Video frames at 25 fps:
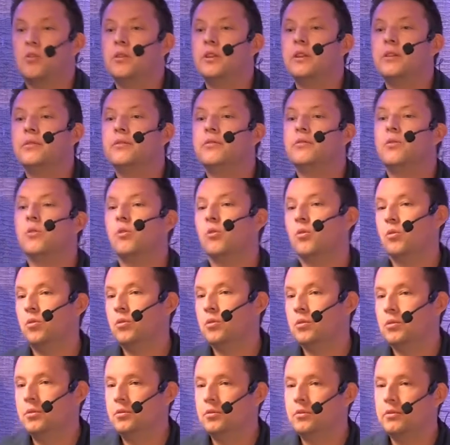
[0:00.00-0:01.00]
only four.
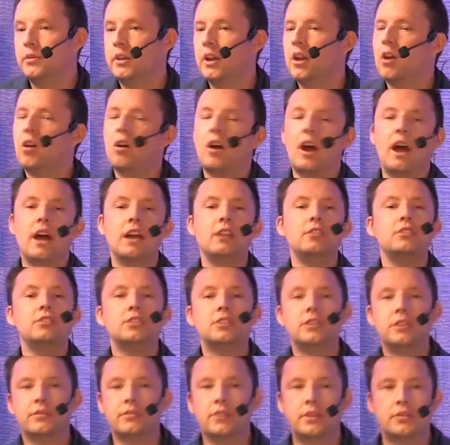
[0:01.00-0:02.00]
There are
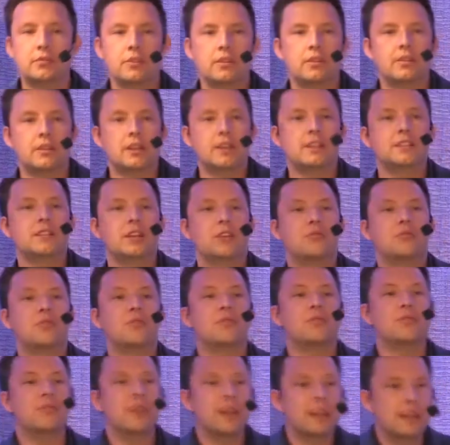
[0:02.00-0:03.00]
hundreds of different things that
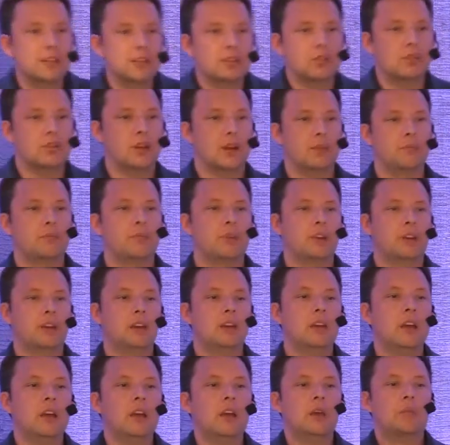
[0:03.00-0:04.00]
reflect your
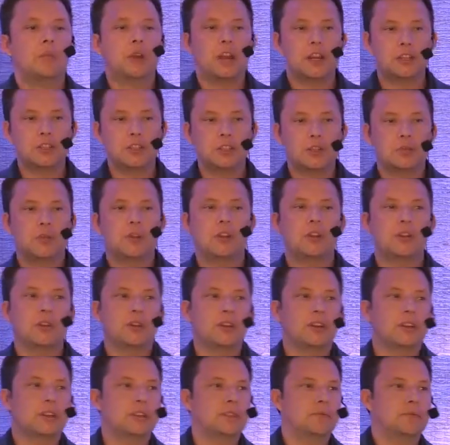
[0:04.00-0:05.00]
company, but I just want to
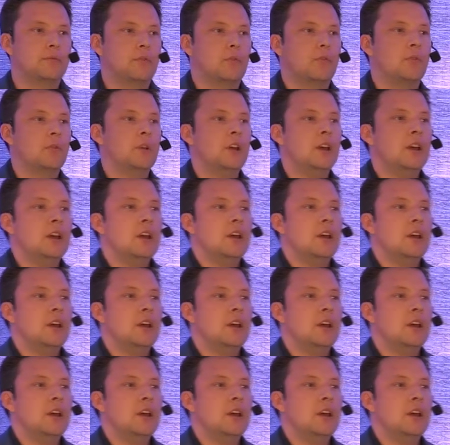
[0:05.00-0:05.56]
look at these four.